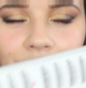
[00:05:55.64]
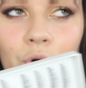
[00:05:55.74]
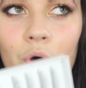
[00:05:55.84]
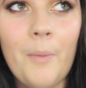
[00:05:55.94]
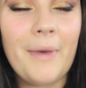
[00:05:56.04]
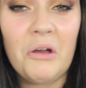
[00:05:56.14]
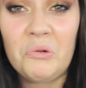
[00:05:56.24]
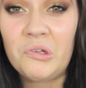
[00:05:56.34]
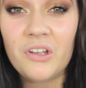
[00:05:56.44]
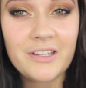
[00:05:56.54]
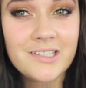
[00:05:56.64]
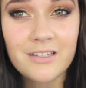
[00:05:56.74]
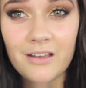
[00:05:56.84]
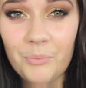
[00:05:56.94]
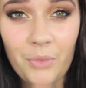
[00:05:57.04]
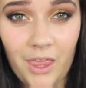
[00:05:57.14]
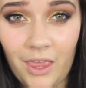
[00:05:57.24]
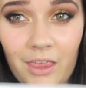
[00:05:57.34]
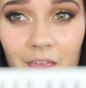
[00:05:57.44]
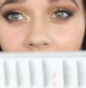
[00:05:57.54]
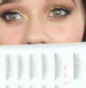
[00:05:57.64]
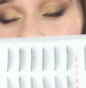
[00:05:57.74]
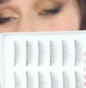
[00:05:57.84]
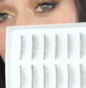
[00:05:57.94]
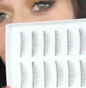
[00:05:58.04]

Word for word: for about 99p and